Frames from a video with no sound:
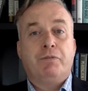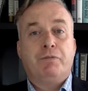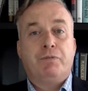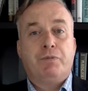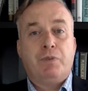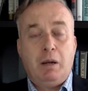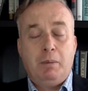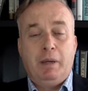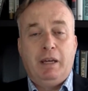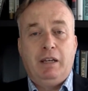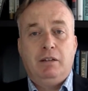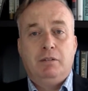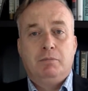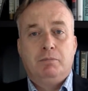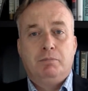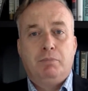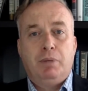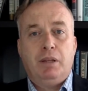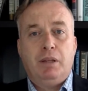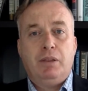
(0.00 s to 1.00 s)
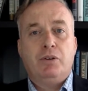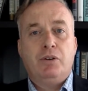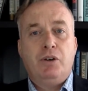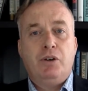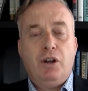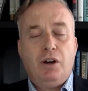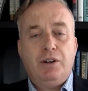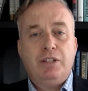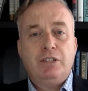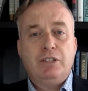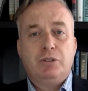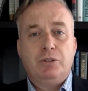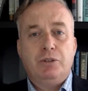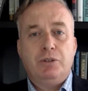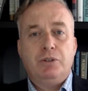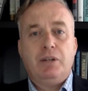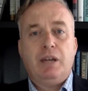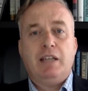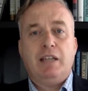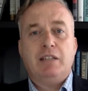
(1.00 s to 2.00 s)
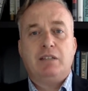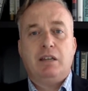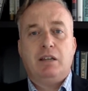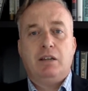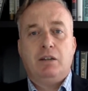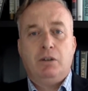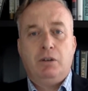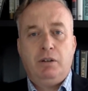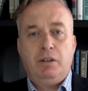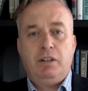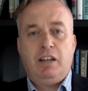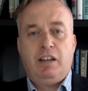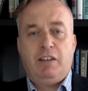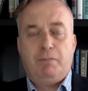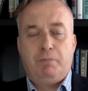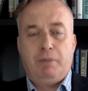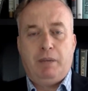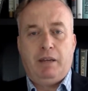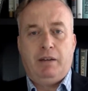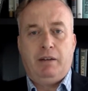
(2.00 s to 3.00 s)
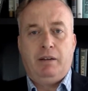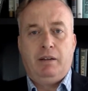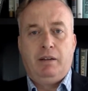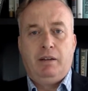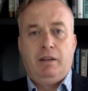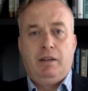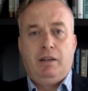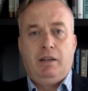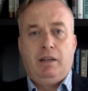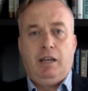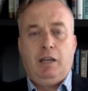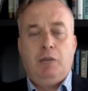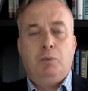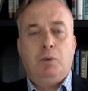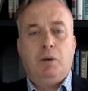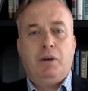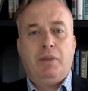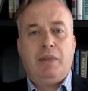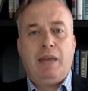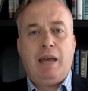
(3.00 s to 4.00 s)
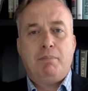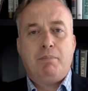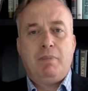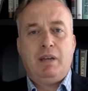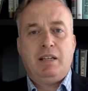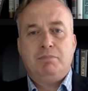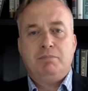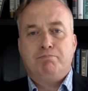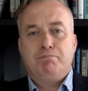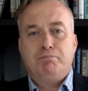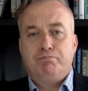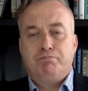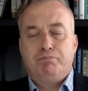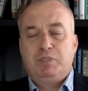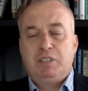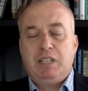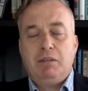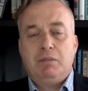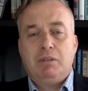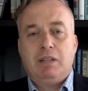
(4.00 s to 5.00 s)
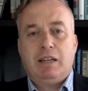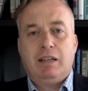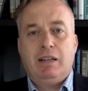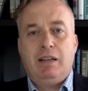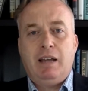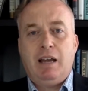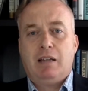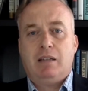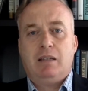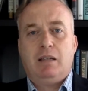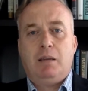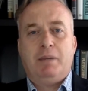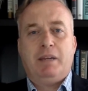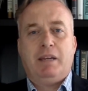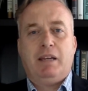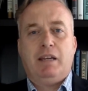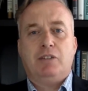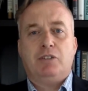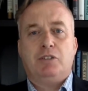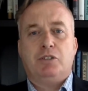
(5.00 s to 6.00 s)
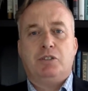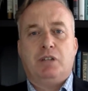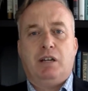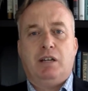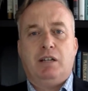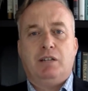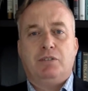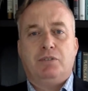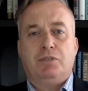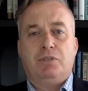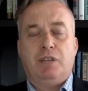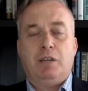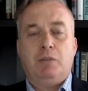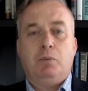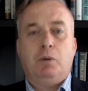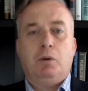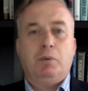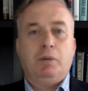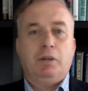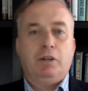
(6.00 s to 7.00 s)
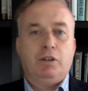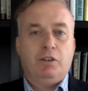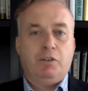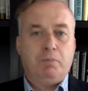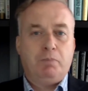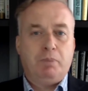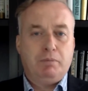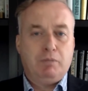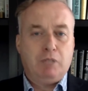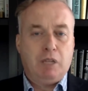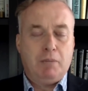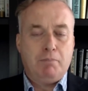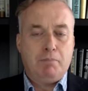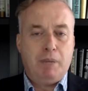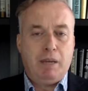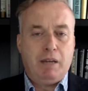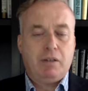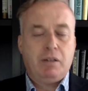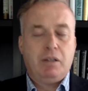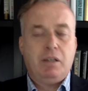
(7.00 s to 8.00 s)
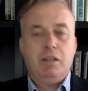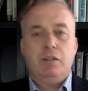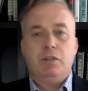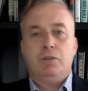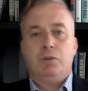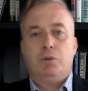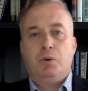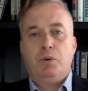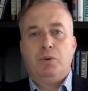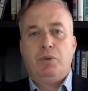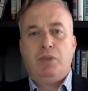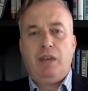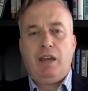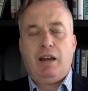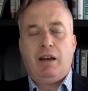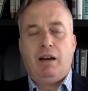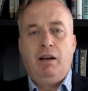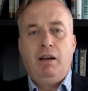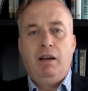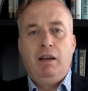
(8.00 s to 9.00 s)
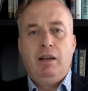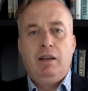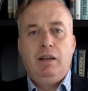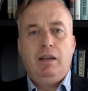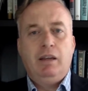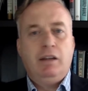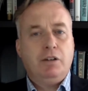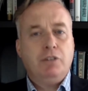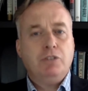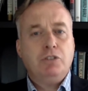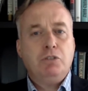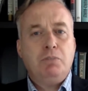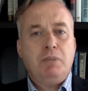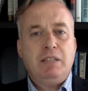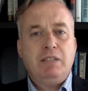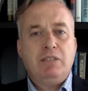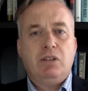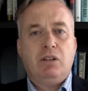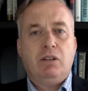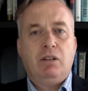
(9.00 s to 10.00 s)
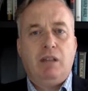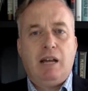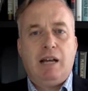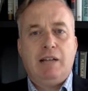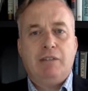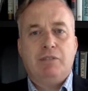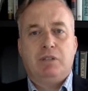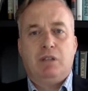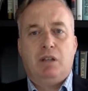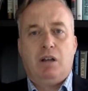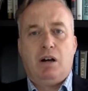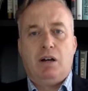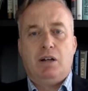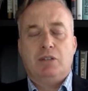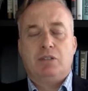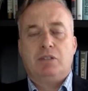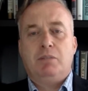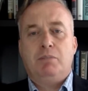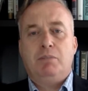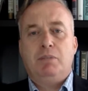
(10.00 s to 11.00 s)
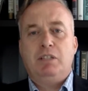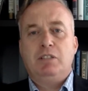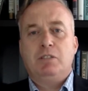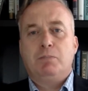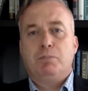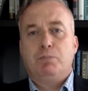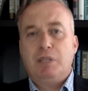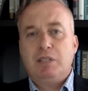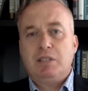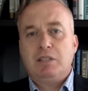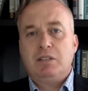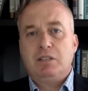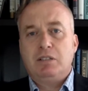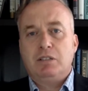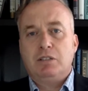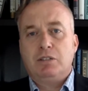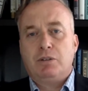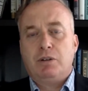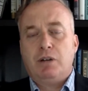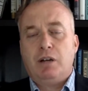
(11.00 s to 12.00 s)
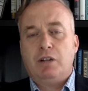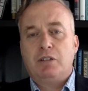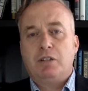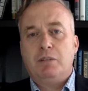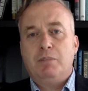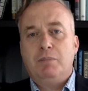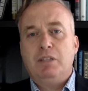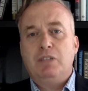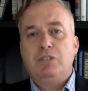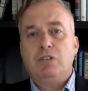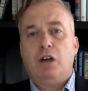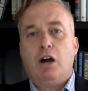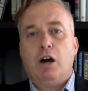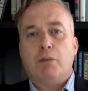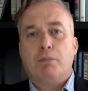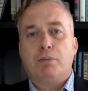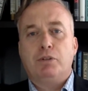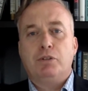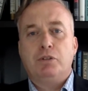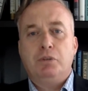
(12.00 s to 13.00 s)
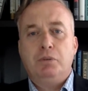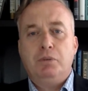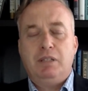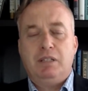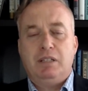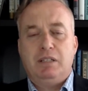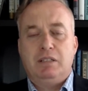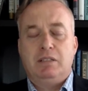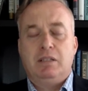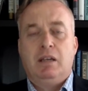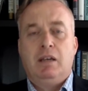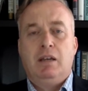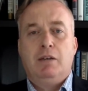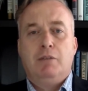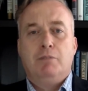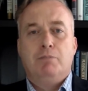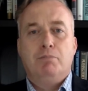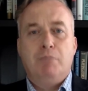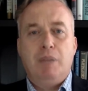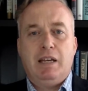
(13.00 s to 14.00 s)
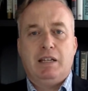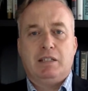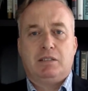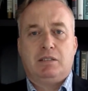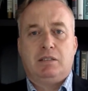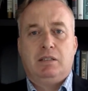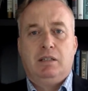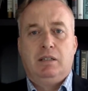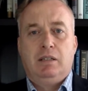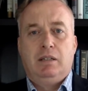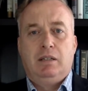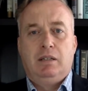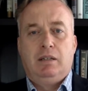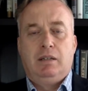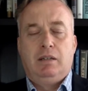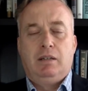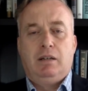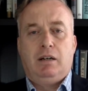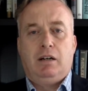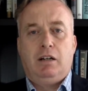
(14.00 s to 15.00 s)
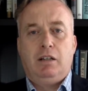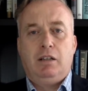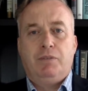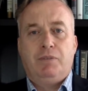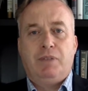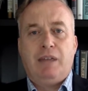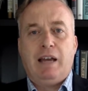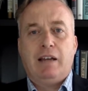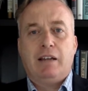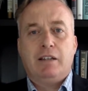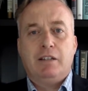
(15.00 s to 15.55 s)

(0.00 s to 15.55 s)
from it, but they're not as good as they could have been. And while that may sound like an academic exercise of saying, well, we could have done better here or there, it also means lives lost. It means businesses crushed. It means opportunities missed. All of that